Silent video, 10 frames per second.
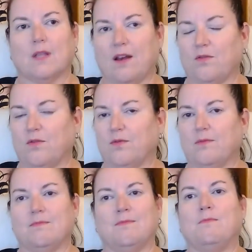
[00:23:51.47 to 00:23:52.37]
kind of
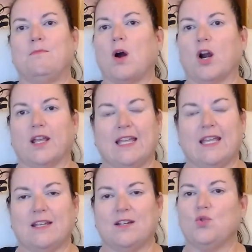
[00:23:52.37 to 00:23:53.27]

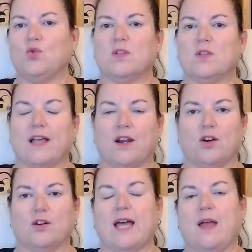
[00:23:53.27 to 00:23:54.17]
marketing and
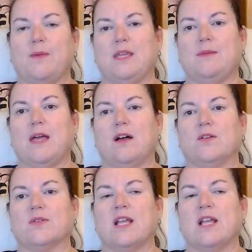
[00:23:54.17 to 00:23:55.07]
newsletter type
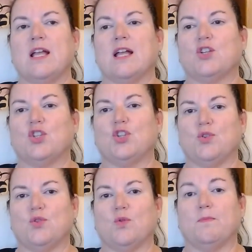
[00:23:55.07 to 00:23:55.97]
emails
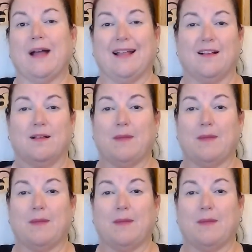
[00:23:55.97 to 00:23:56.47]
to my